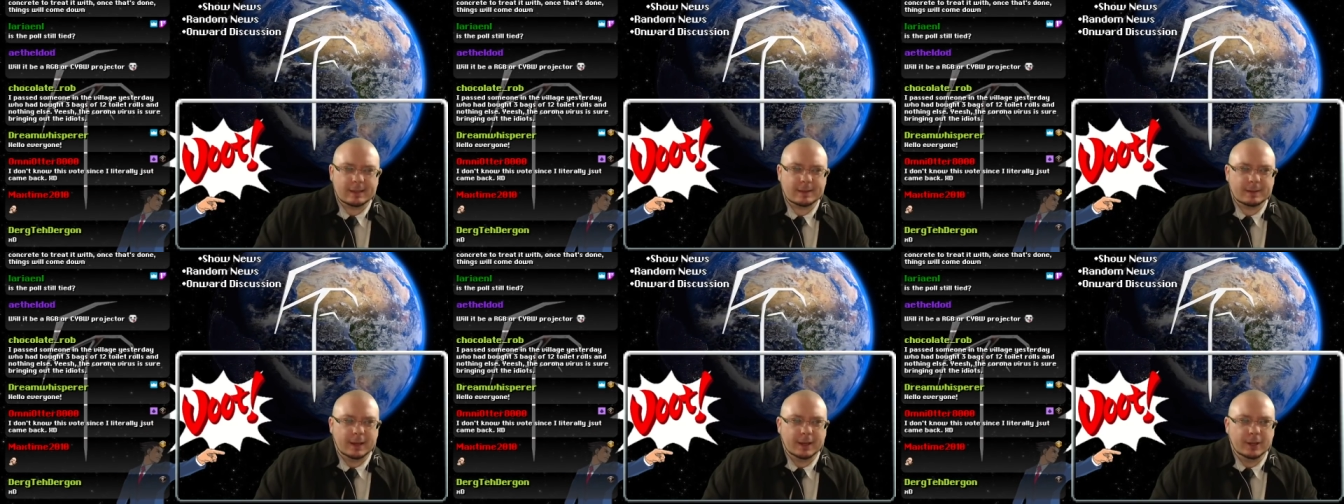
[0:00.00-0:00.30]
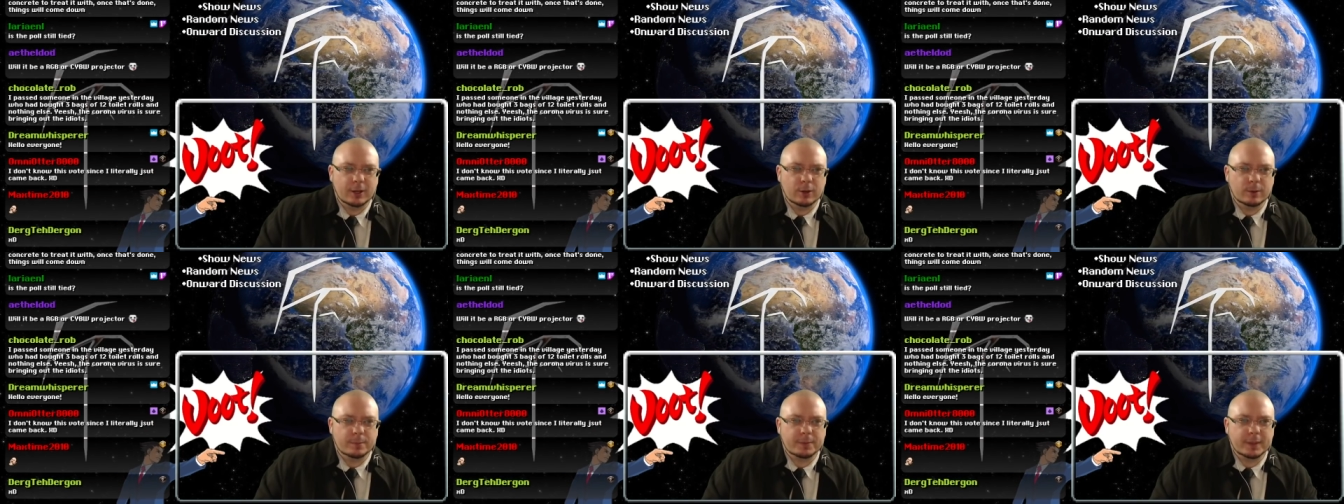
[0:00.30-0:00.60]
I
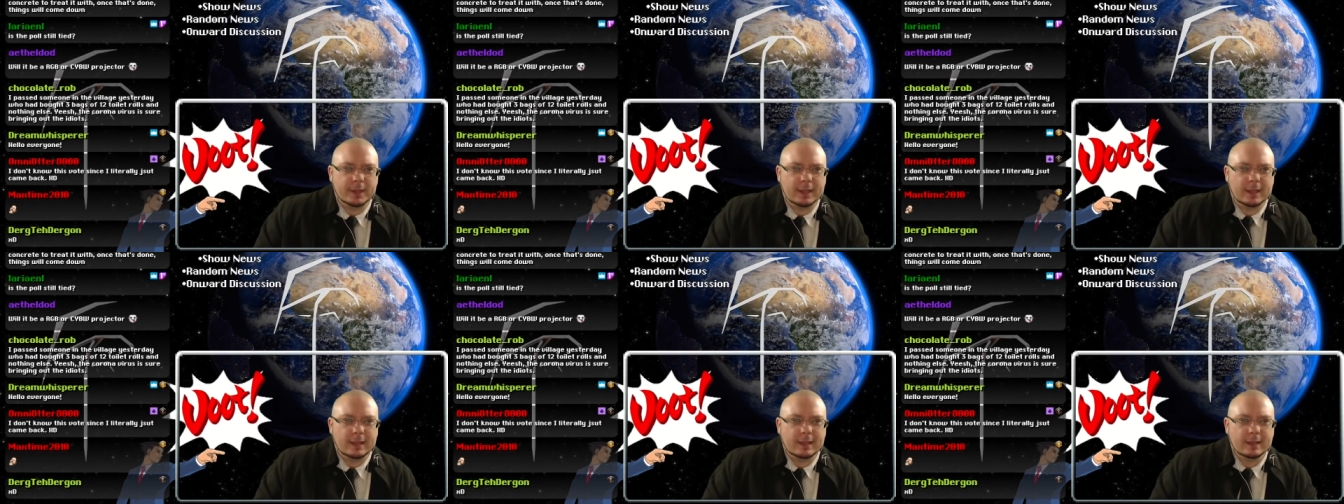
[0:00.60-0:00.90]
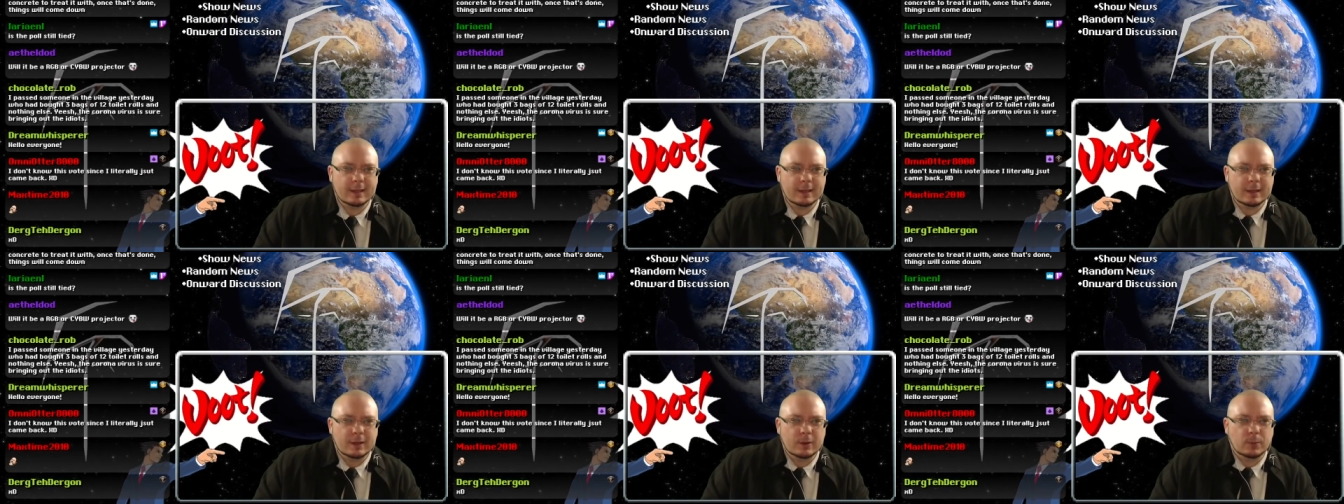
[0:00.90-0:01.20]
hope the
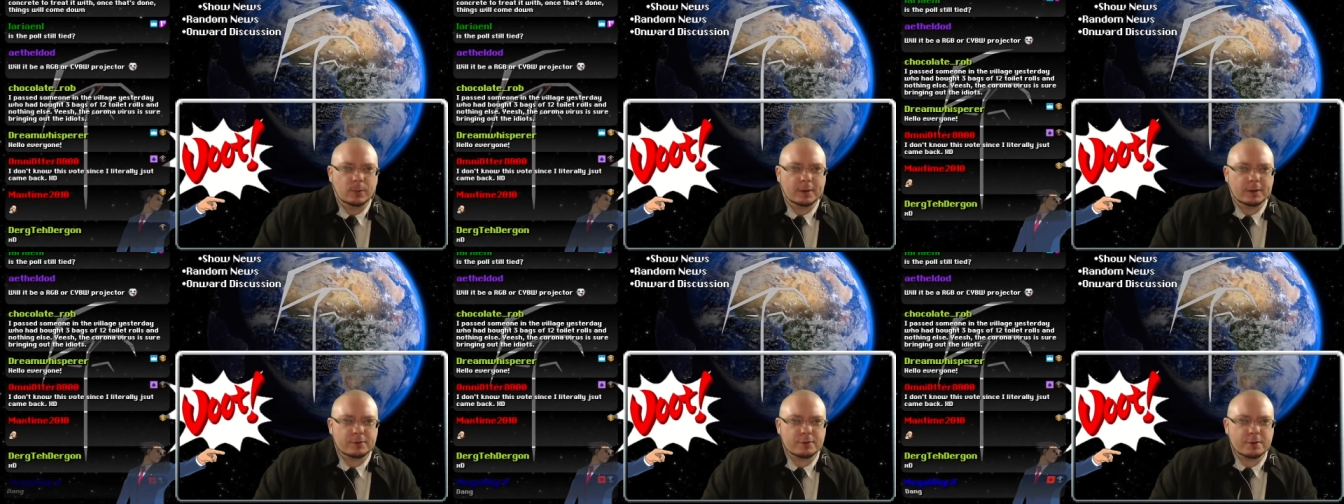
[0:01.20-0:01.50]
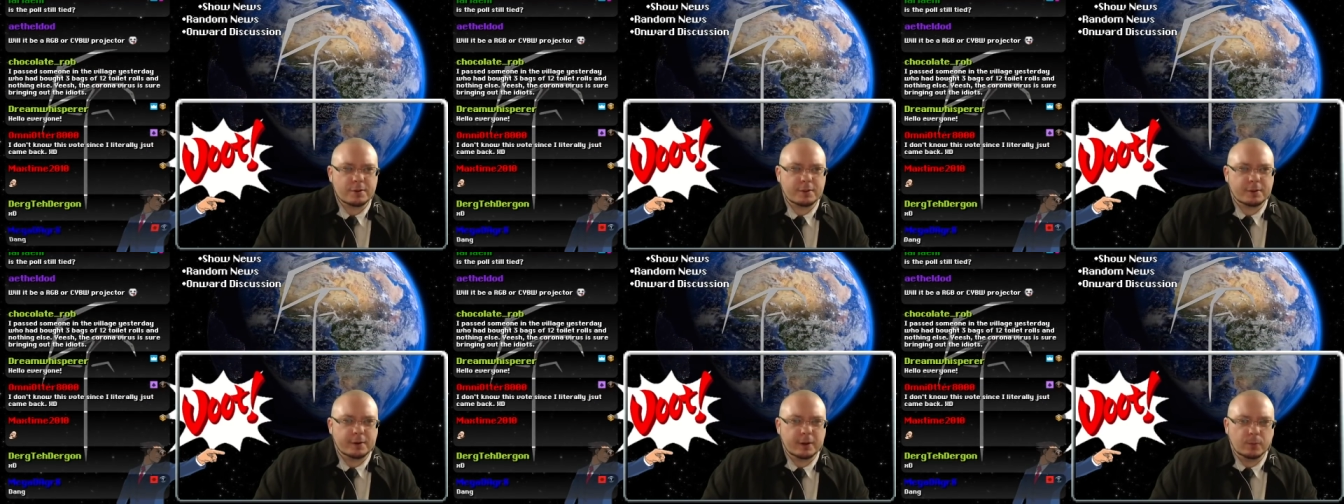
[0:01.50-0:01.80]

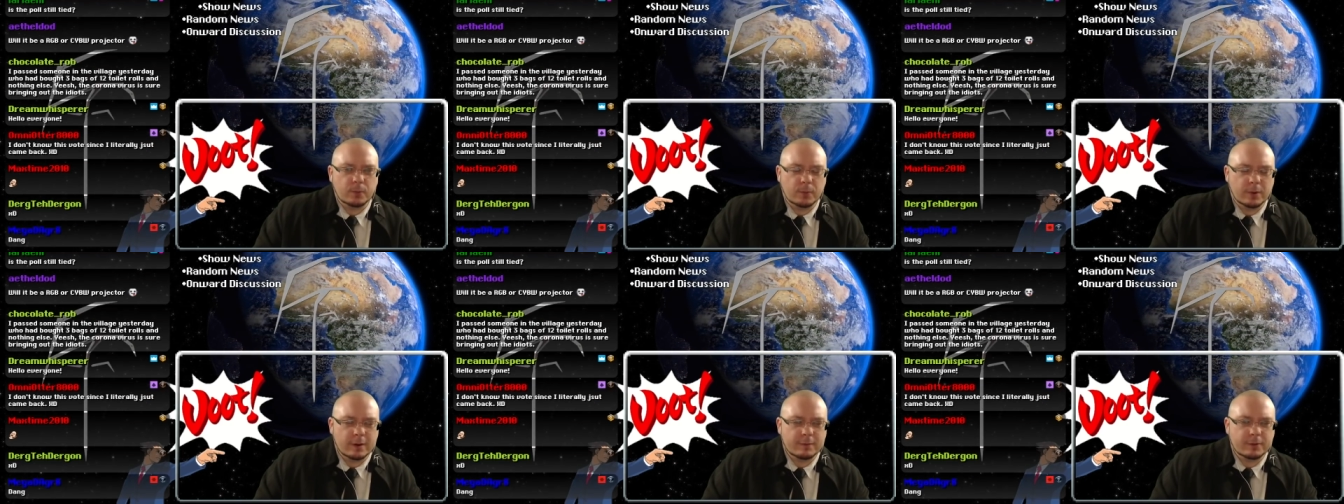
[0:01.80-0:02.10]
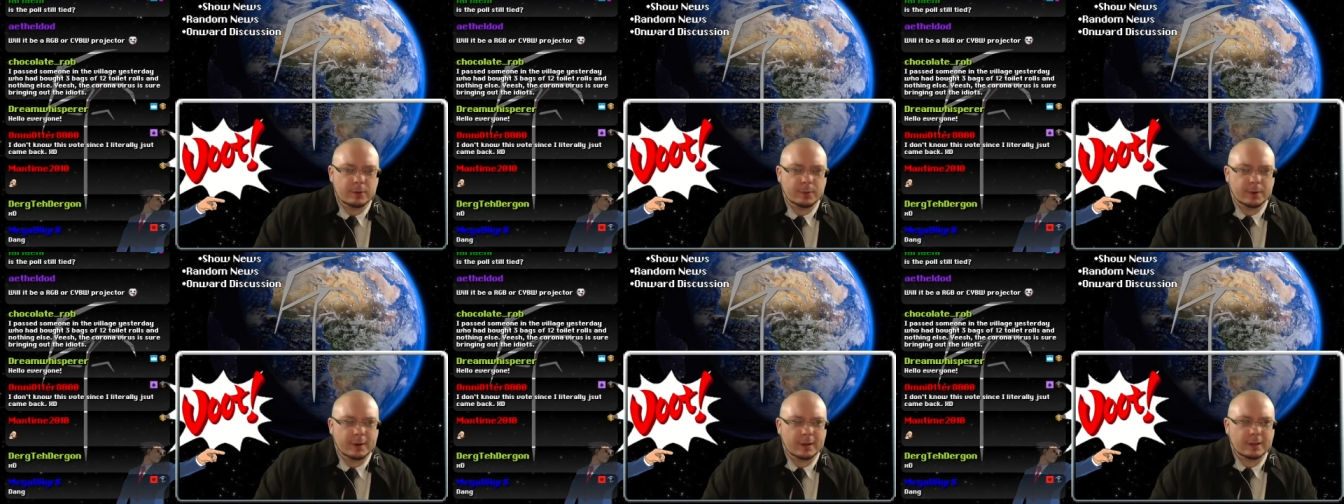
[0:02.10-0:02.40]
131 of
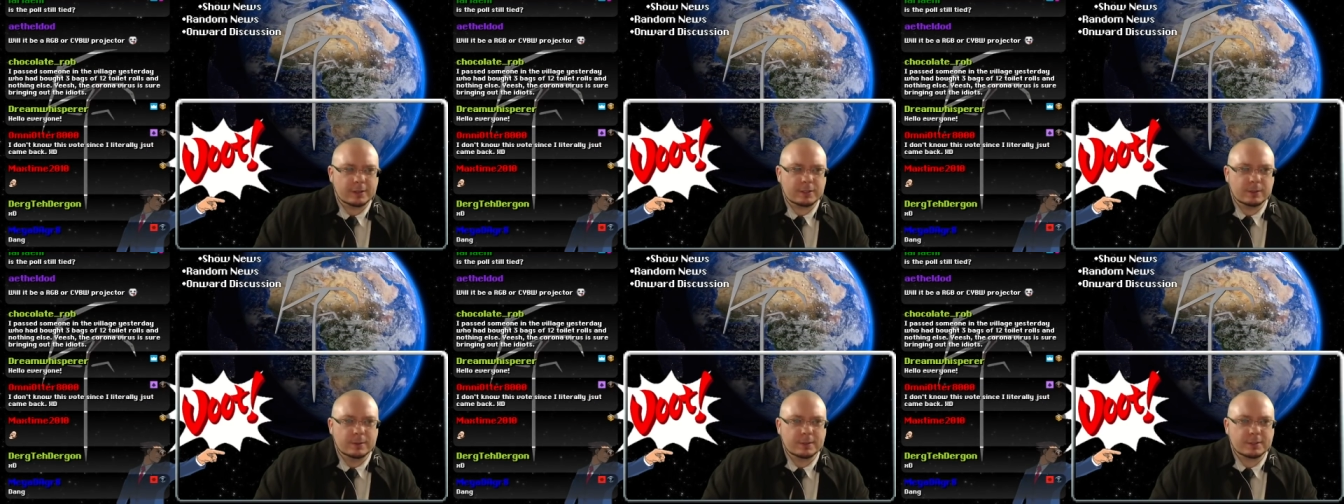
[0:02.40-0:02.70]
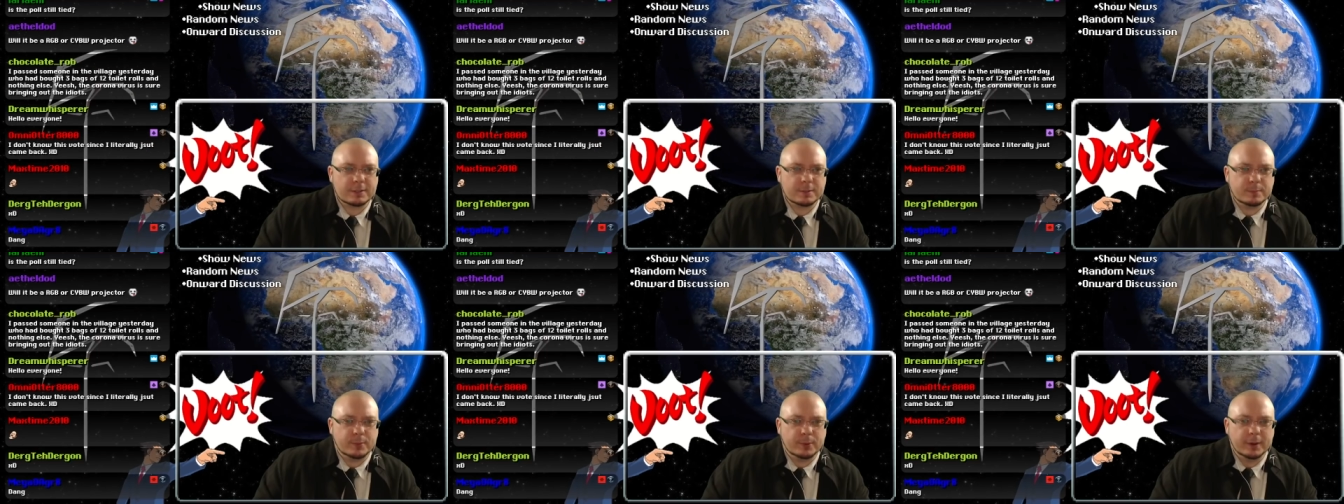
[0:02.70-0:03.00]
you are not too
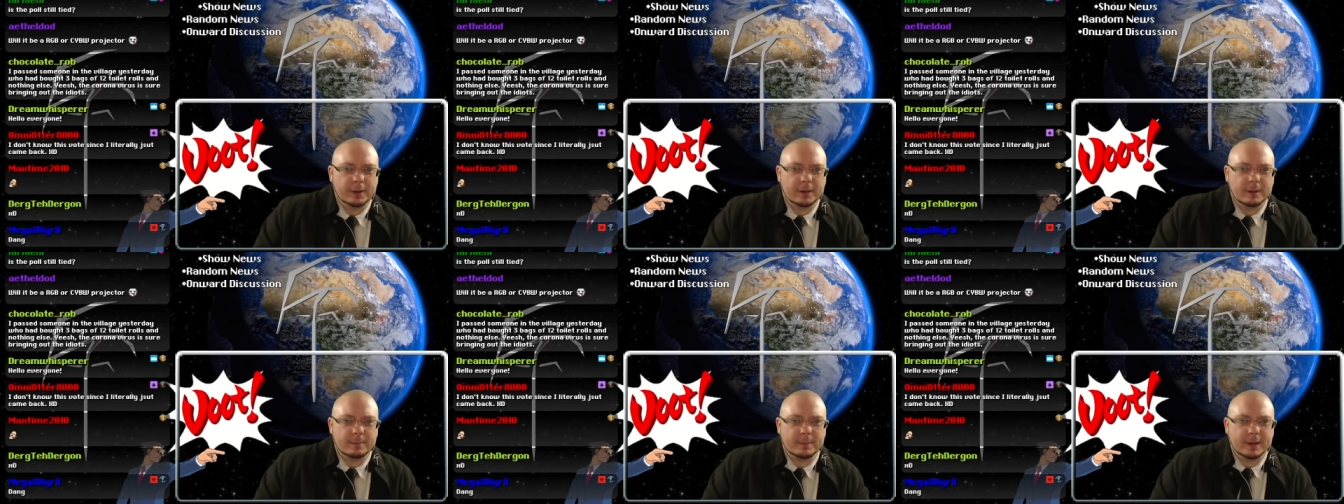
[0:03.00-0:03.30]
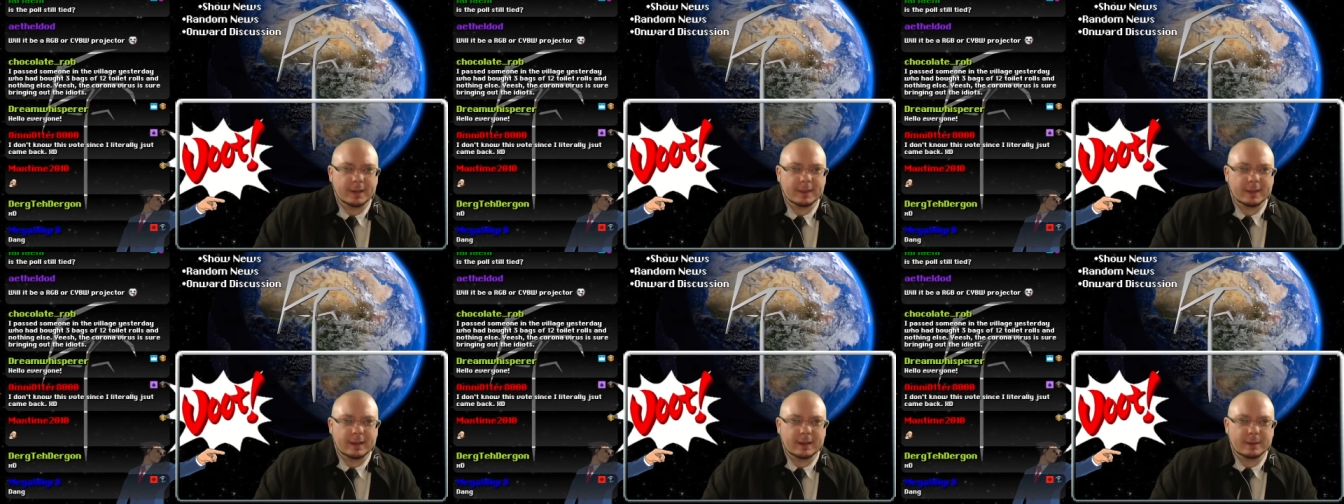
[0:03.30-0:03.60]
disappointed
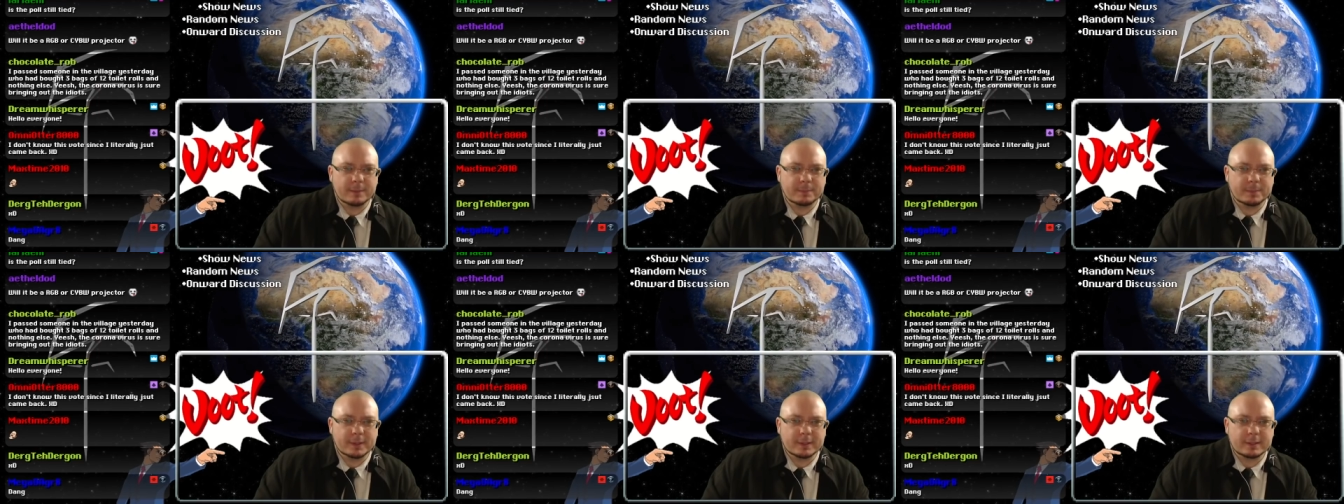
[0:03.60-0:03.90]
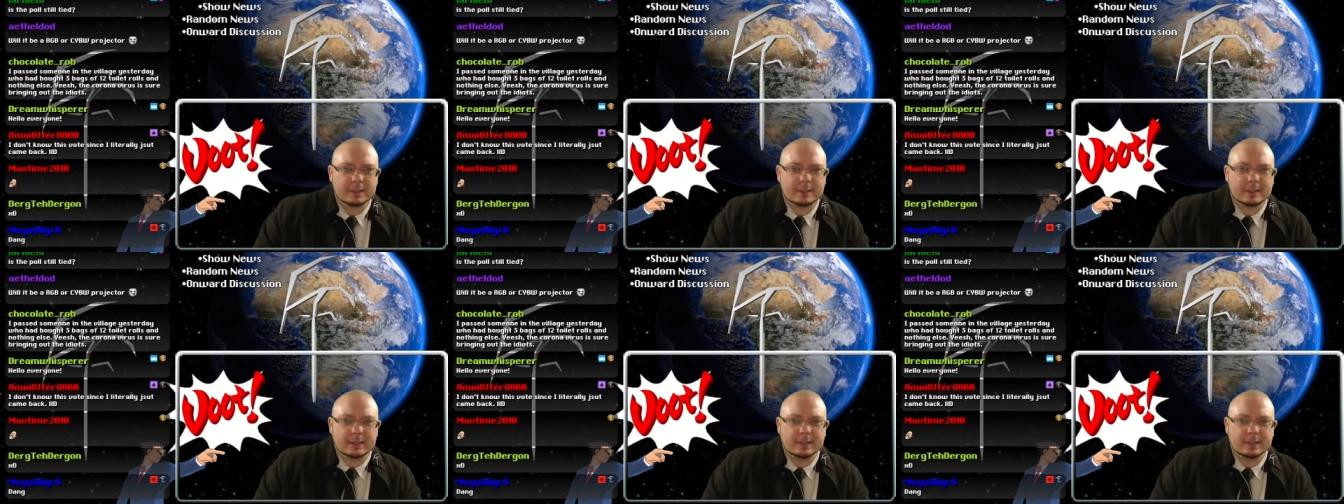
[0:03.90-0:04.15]
by that, but